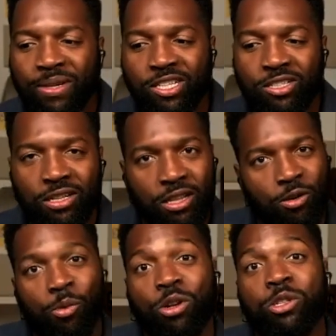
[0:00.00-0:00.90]
to a little
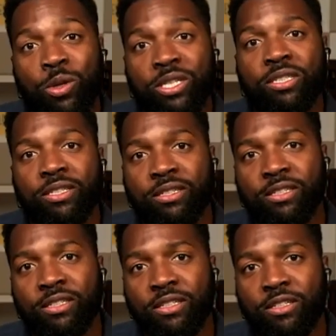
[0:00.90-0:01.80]
more twisted,
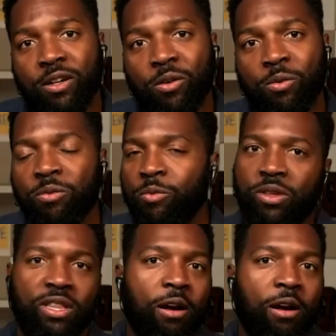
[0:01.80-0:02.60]
you know, with our